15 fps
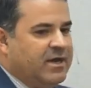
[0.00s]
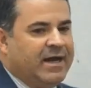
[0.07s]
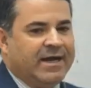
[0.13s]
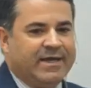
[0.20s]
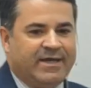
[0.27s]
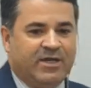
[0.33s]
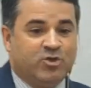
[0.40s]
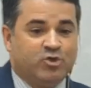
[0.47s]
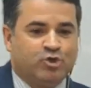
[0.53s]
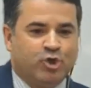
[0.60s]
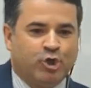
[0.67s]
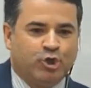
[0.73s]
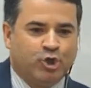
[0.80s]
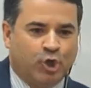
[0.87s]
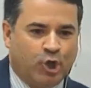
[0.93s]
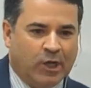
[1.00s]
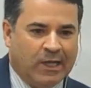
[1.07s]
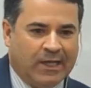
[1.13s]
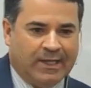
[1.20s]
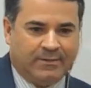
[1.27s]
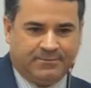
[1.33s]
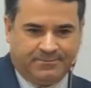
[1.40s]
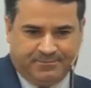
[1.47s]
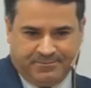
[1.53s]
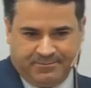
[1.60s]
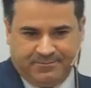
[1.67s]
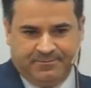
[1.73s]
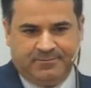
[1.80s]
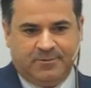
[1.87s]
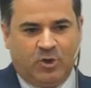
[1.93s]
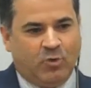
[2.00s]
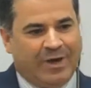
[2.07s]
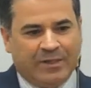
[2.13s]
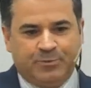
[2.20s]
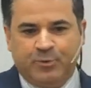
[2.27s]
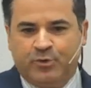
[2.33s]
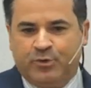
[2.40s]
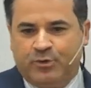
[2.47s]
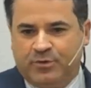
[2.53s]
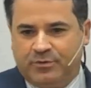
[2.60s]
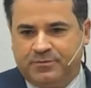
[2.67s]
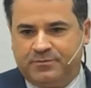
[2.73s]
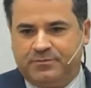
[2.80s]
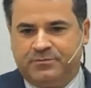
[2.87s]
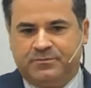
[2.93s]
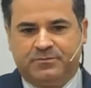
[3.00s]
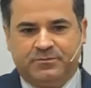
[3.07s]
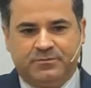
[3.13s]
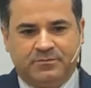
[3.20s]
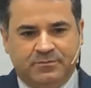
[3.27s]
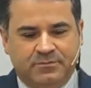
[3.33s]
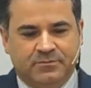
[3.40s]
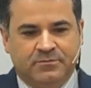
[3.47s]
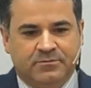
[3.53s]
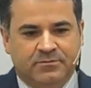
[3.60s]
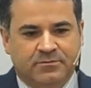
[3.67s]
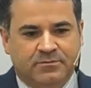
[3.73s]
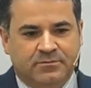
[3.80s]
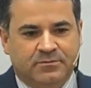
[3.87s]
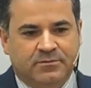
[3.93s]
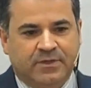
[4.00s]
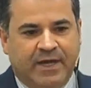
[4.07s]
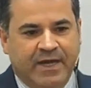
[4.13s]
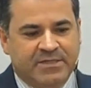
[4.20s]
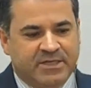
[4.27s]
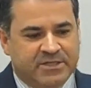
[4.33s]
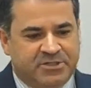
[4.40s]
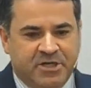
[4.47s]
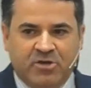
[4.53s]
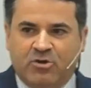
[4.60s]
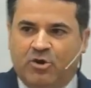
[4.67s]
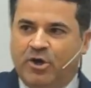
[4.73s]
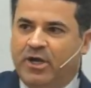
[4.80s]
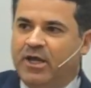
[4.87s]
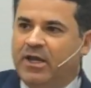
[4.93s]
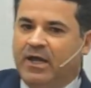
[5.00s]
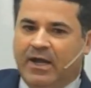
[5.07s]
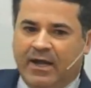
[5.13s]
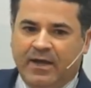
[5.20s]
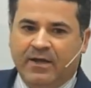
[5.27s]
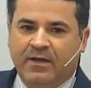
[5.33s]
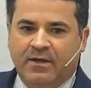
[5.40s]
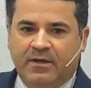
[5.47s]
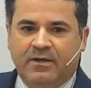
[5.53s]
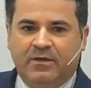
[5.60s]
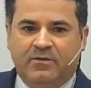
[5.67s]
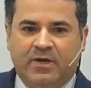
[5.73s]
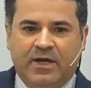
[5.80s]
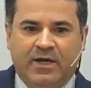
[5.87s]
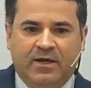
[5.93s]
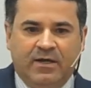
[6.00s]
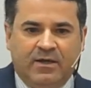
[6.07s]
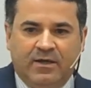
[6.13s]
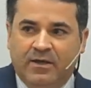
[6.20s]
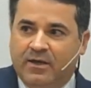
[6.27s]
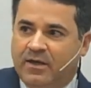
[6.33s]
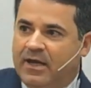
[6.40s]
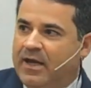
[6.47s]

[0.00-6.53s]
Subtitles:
that's what they use the money in there, and in here we only have dollar, and it's like four real to $1.